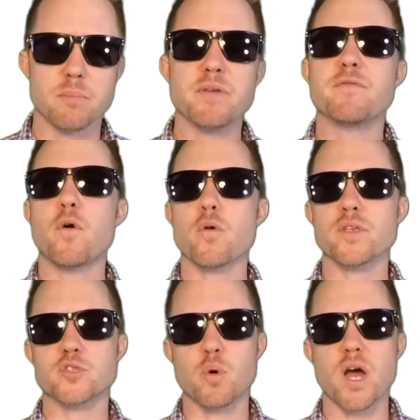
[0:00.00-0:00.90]
before
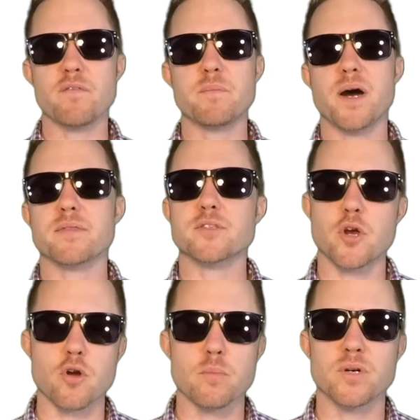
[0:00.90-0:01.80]
the 12 month
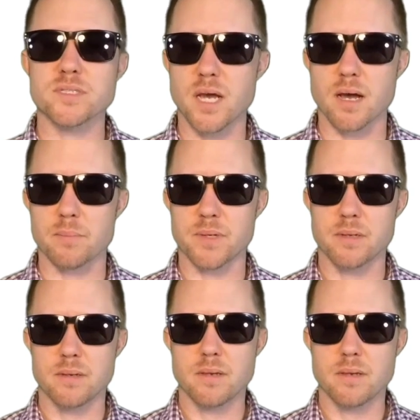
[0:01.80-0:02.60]
term was up.